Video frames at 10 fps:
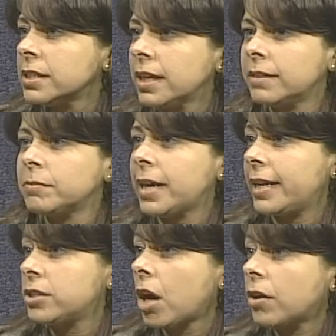and
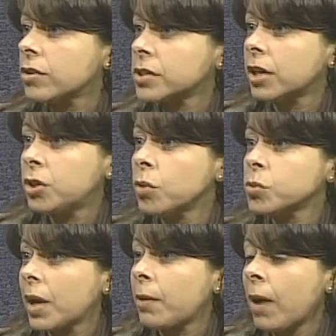my daughter or son
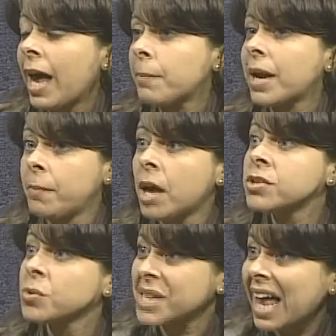knows what I want, but I'm
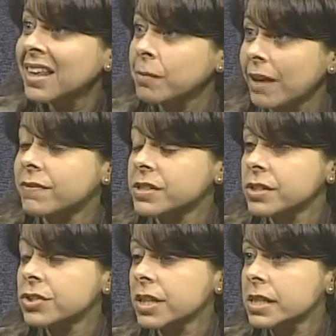also telling my
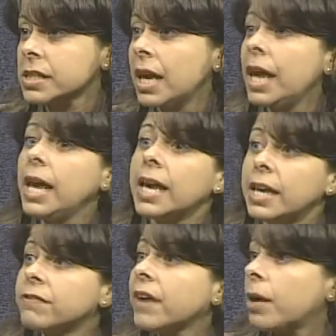physicians,
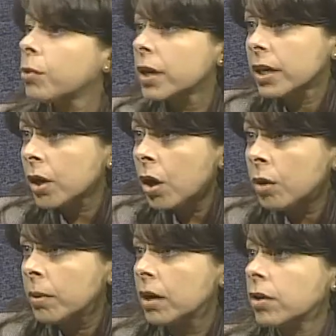if I were in a
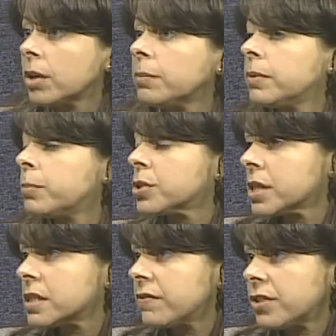coma or a
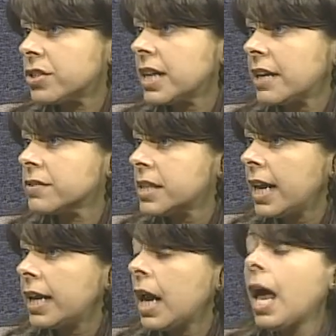persistent vegetative
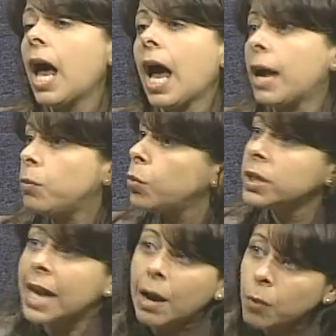state, I
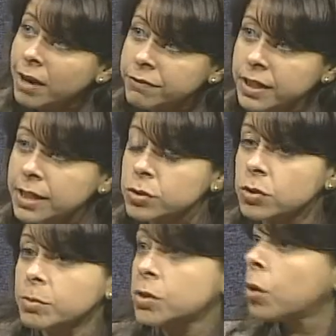would not want feeding
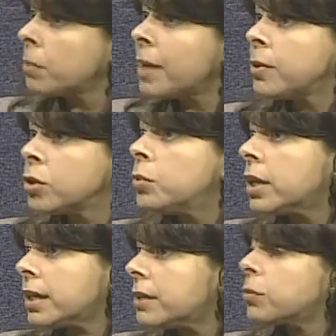tubes. Or maybe you
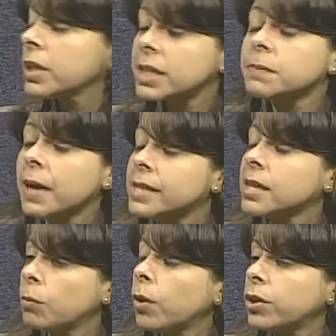would. It really depends
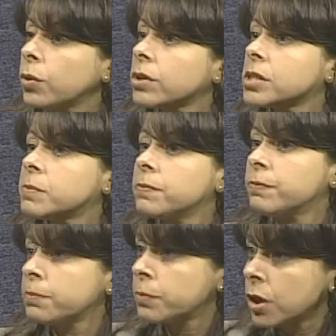on what your
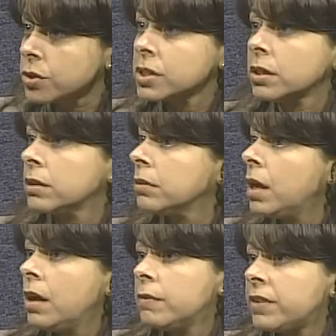personal
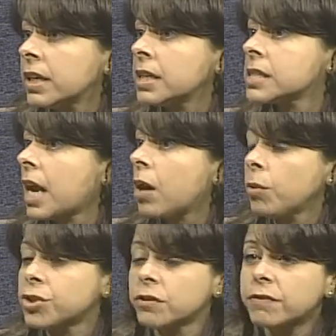feelings are,
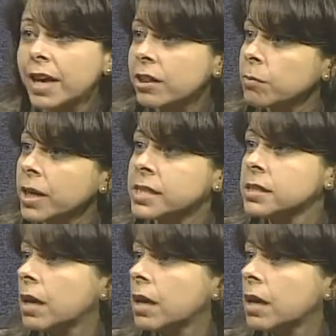what your faith might